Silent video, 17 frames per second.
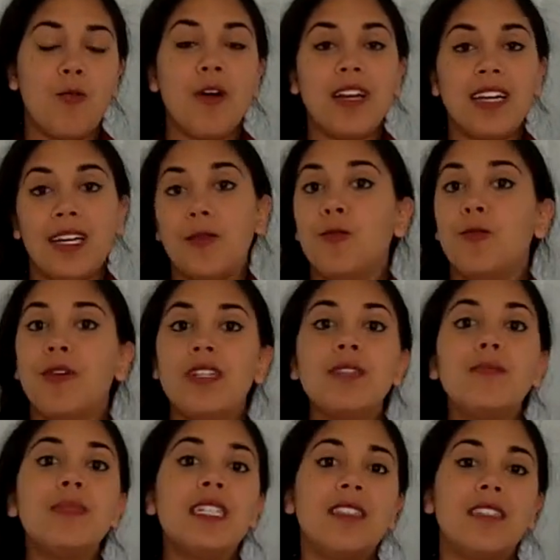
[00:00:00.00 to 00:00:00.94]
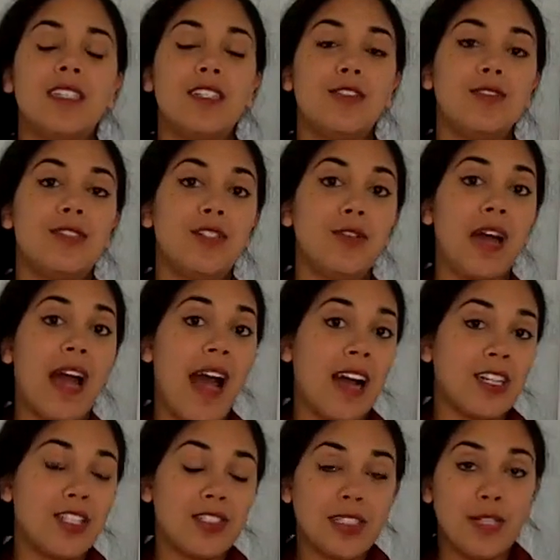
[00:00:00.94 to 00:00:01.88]
what it would mean to you to
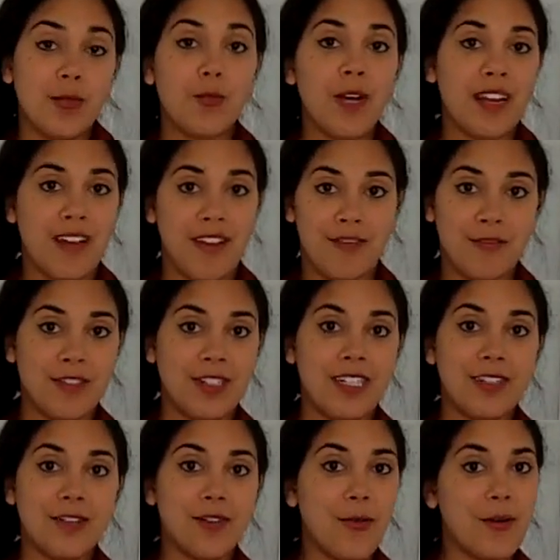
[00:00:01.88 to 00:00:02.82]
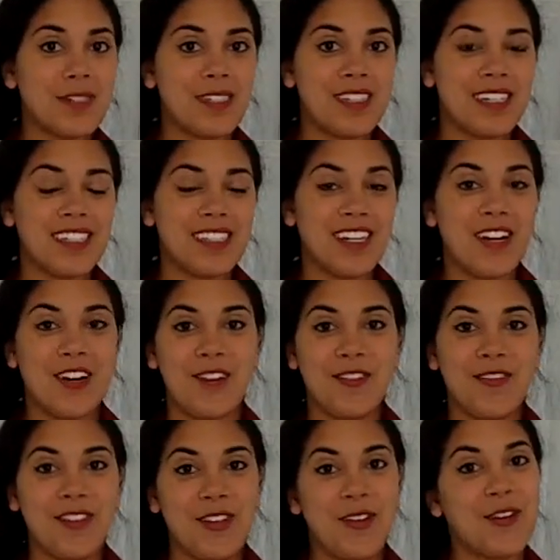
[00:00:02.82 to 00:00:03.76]
actually win a free corset
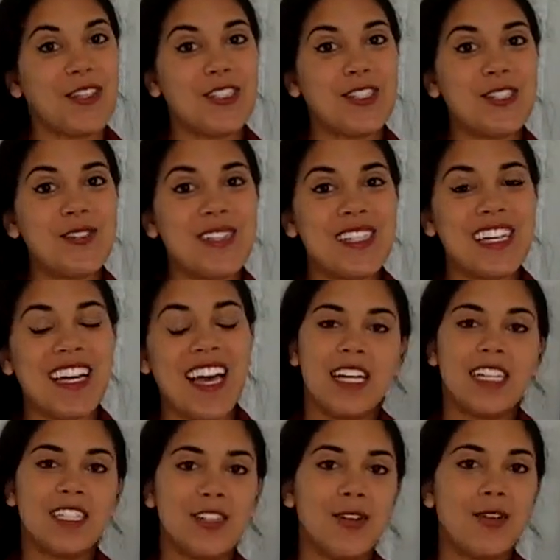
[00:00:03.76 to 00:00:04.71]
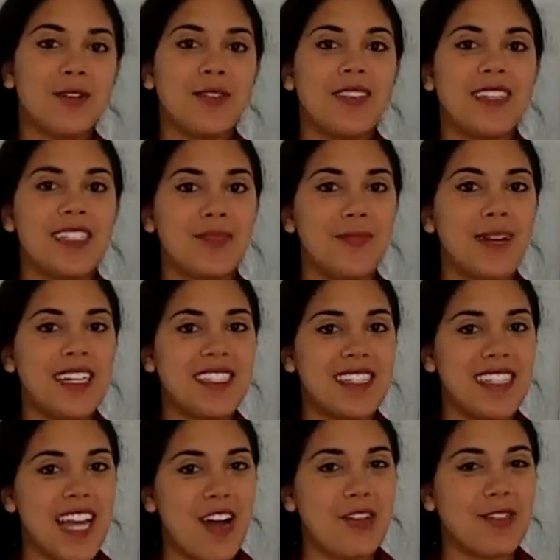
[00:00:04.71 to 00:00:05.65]
of your choosing. So this might
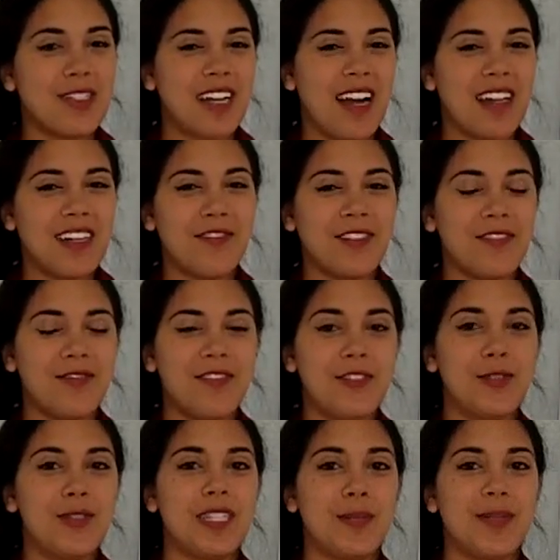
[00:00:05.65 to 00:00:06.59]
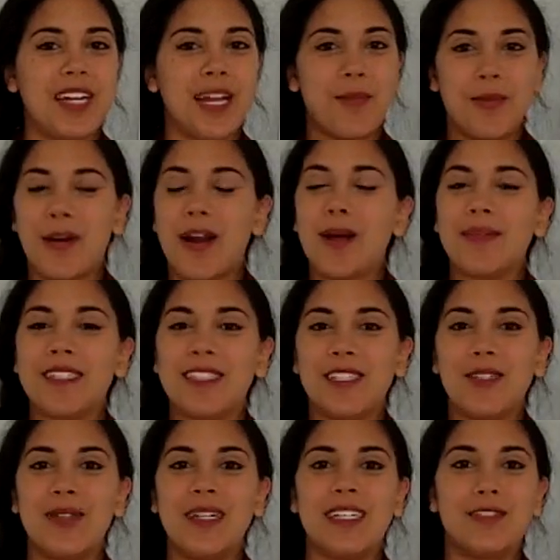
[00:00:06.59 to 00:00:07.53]
sound kind of confusing, but I promise
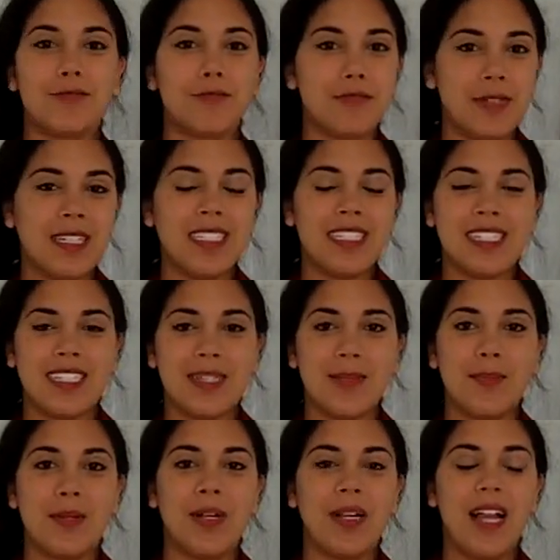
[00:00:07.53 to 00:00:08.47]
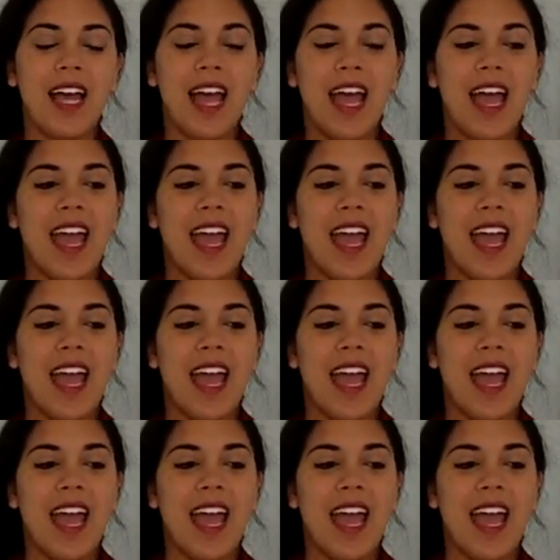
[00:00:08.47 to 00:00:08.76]
you it's really simple.